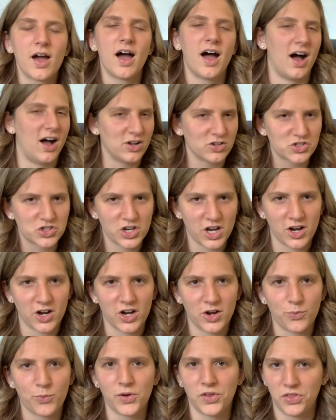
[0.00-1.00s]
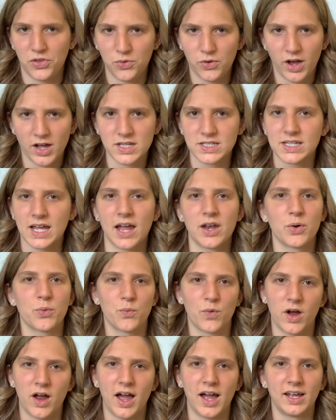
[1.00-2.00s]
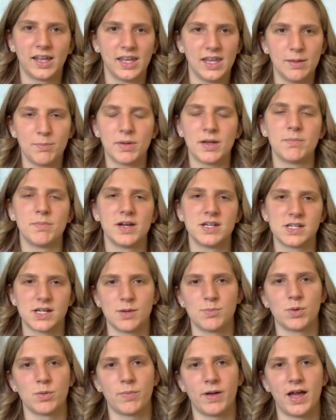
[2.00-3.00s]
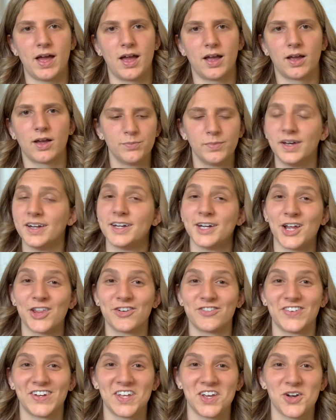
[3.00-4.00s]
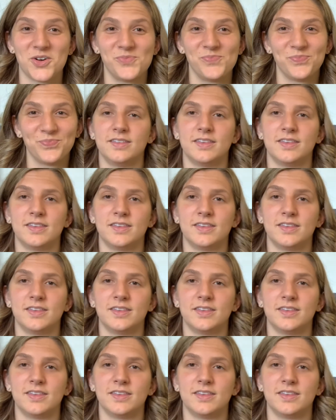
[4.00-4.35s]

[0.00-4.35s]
I'll share it with you guys kind of what I keep in my diaper bag in another video.